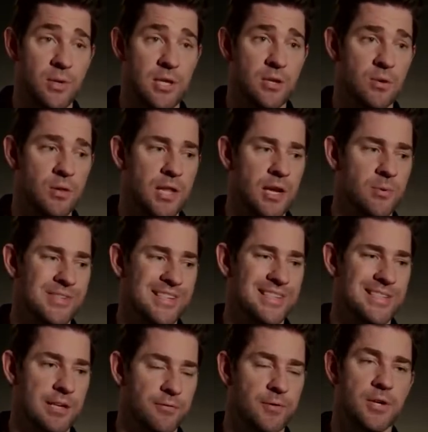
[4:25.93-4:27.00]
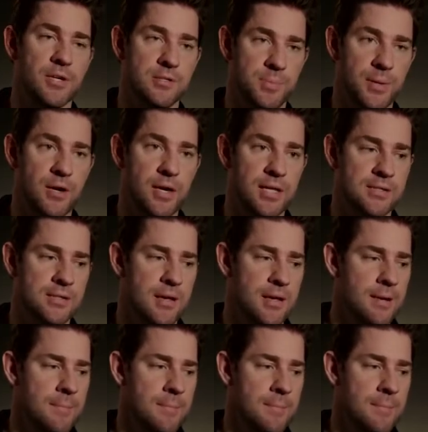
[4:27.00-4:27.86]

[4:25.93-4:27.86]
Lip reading: We knew that it was a different experience.